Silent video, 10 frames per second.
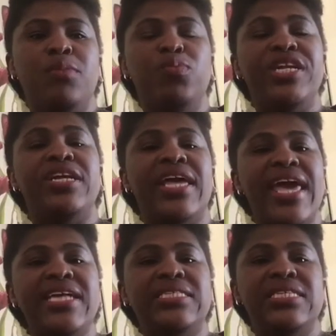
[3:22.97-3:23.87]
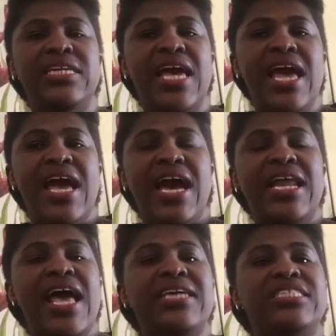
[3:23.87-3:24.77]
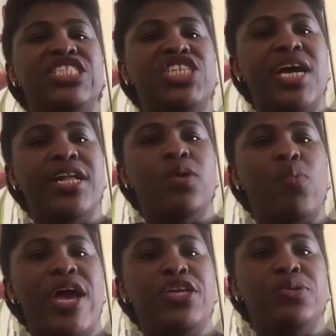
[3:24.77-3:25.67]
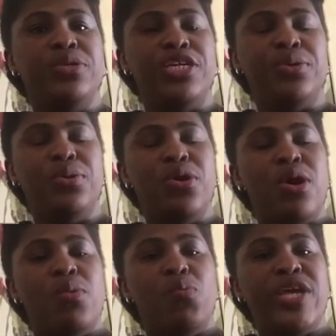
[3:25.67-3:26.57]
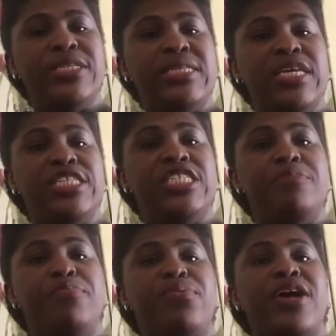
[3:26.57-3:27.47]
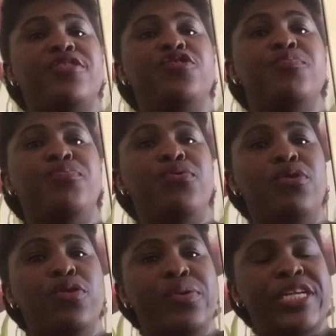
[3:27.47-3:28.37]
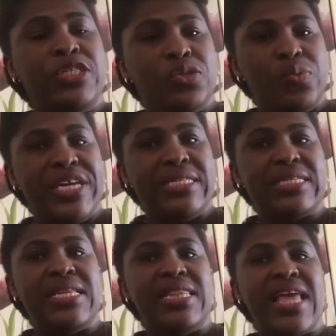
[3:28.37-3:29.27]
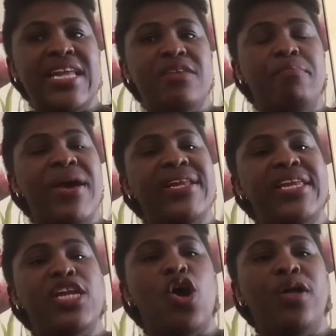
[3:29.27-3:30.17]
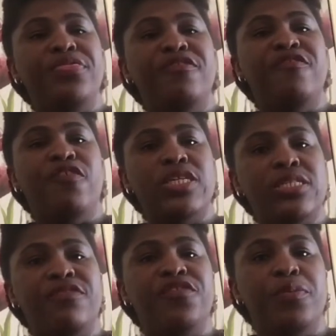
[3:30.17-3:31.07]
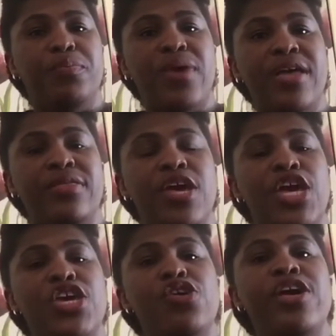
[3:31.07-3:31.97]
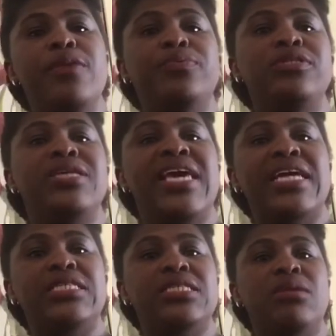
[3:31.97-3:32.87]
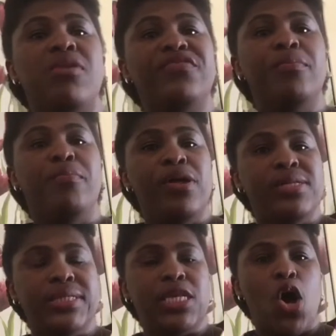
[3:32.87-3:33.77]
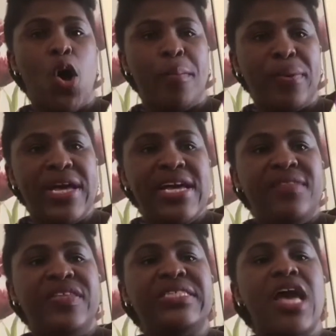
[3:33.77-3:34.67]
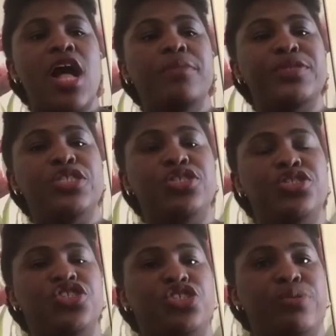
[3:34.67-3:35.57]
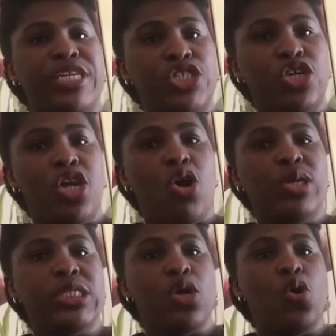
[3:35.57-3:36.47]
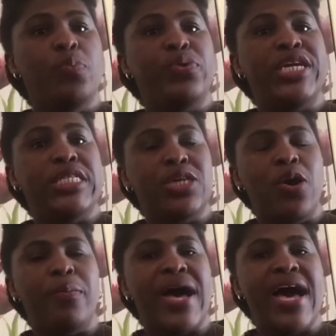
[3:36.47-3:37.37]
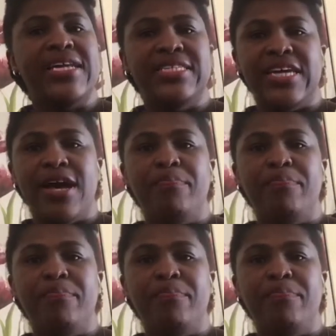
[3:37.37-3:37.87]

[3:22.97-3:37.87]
within a casing. And it has a channel where when you take a deep breath, you blow into it. And then depending on the force of your breath, you're able to get some of the balls up. This helps you to stretch your lungs, open it up, and